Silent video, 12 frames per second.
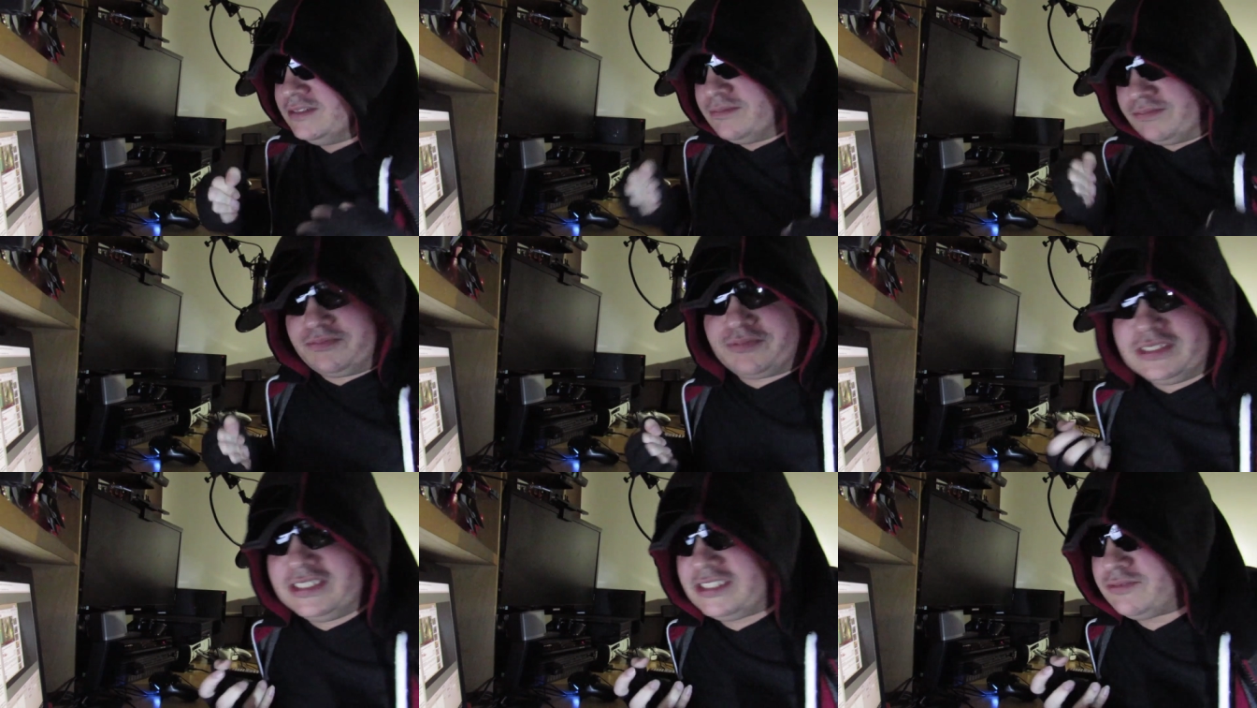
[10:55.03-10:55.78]

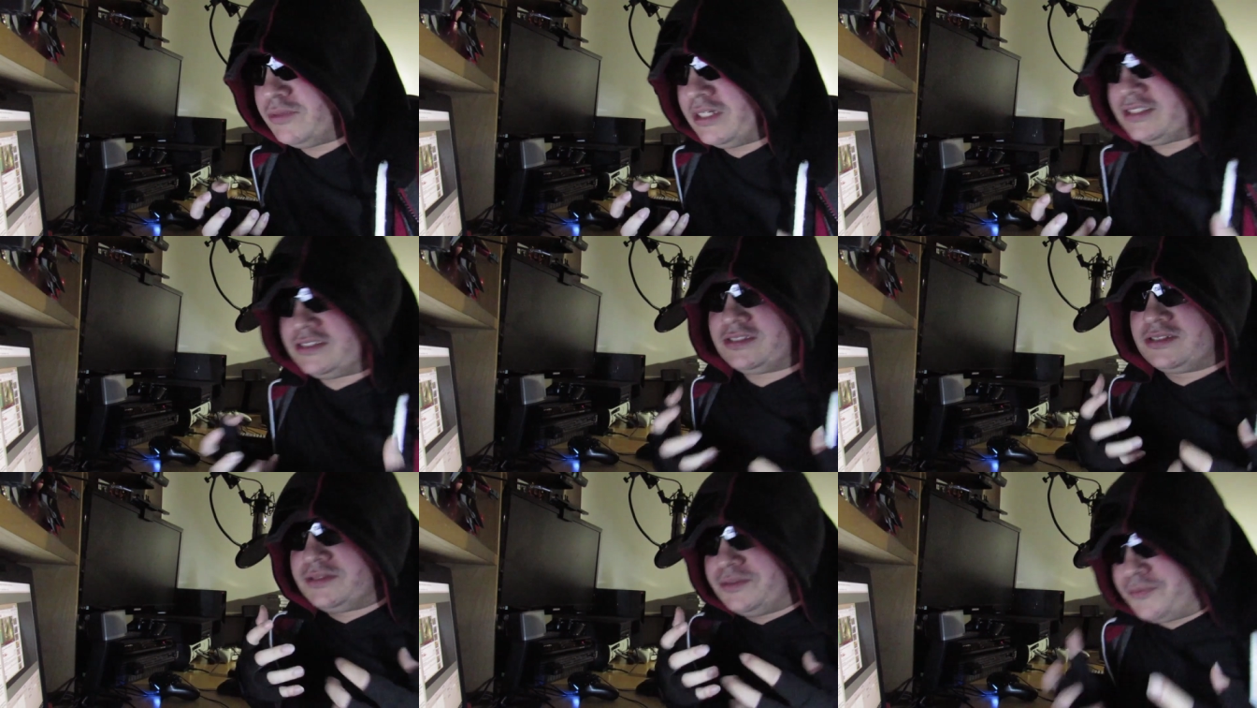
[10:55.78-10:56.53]
really just want to
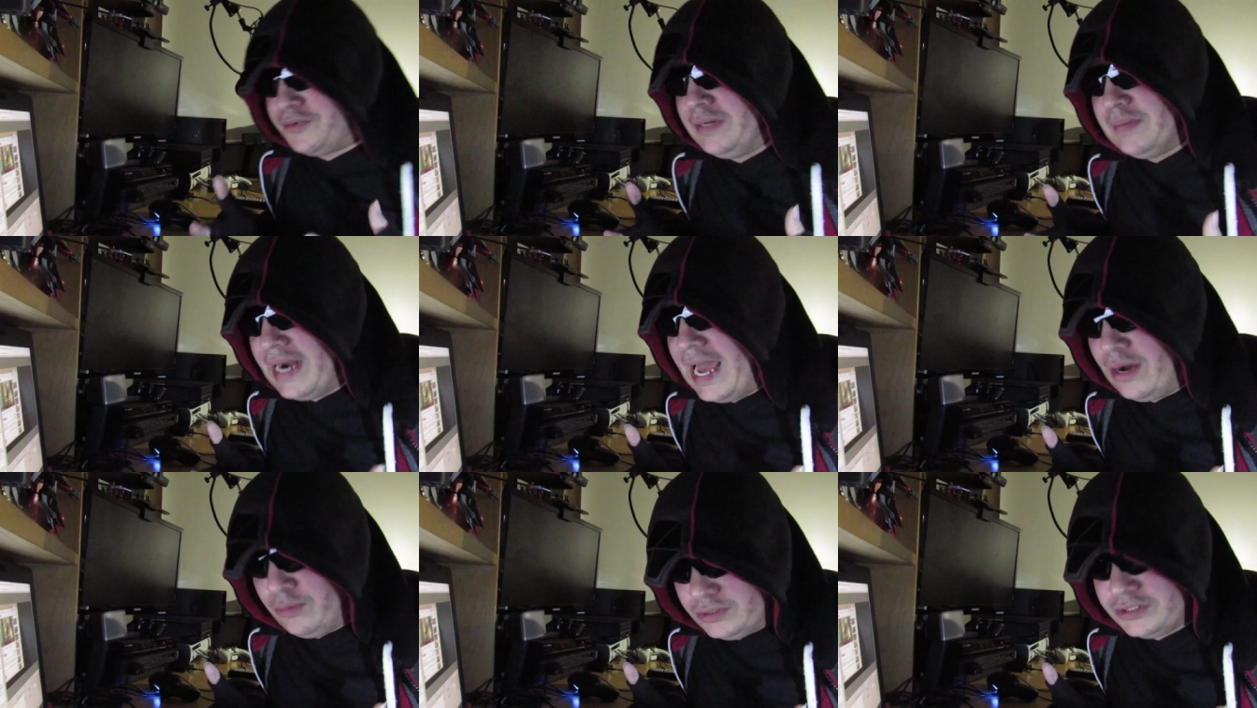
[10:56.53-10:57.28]
scream it
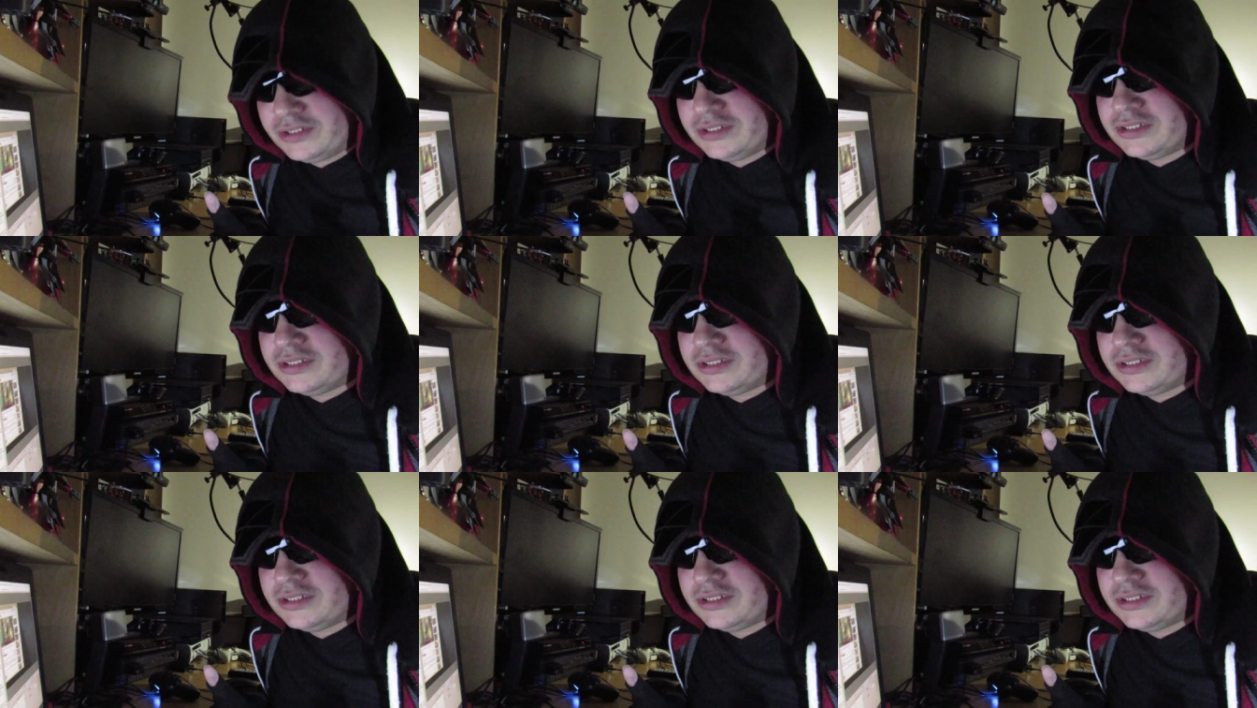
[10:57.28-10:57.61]
out.